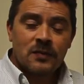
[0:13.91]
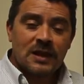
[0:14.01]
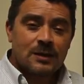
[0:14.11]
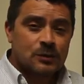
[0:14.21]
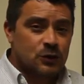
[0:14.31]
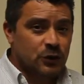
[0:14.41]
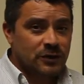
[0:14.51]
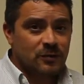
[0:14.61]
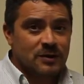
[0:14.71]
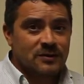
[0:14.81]
I'm sure
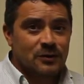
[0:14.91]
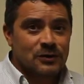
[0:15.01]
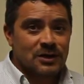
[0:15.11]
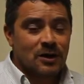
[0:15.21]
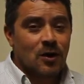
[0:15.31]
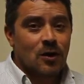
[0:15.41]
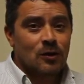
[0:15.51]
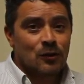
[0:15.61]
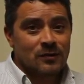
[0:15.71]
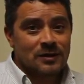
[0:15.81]
you've been searching
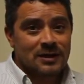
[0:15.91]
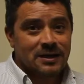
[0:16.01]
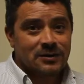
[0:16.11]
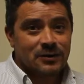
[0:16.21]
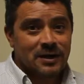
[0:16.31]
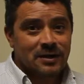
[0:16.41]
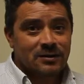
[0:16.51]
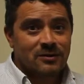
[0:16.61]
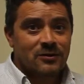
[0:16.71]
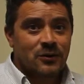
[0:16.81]
all over the
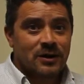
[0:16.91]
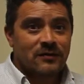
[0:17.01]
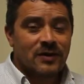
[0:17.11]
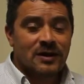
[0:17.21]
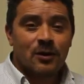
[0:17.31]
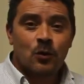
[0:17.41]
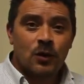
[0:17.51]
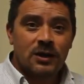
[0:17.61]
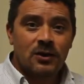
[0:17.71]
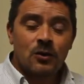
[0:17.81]
internet trying to find out
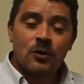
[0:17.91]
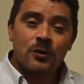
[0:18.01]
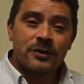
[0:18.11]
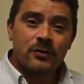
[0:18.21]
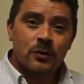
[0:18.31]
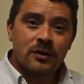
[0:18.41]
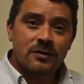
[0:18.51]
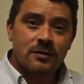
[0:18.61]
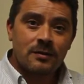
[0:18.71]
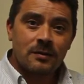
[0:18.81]
what your home is worth.